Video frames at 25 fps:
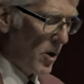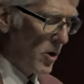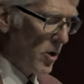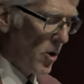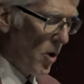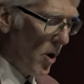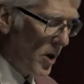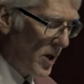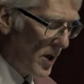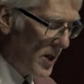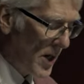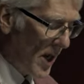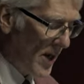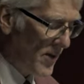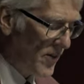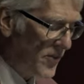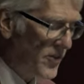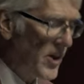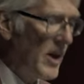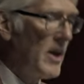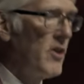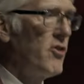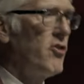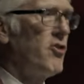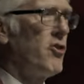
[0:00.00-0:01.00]

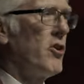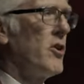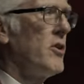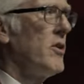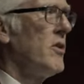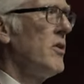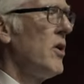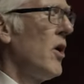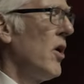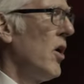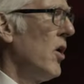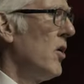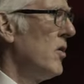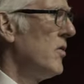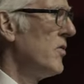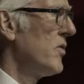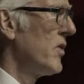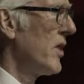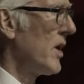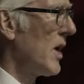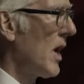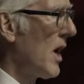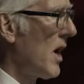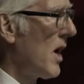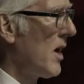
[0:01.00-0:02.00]
Colonization
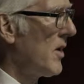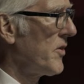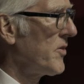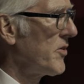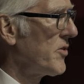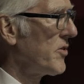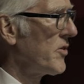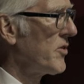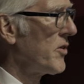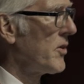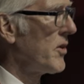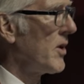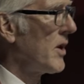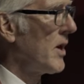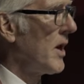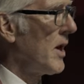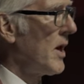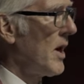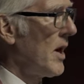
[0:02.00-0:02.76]
over the last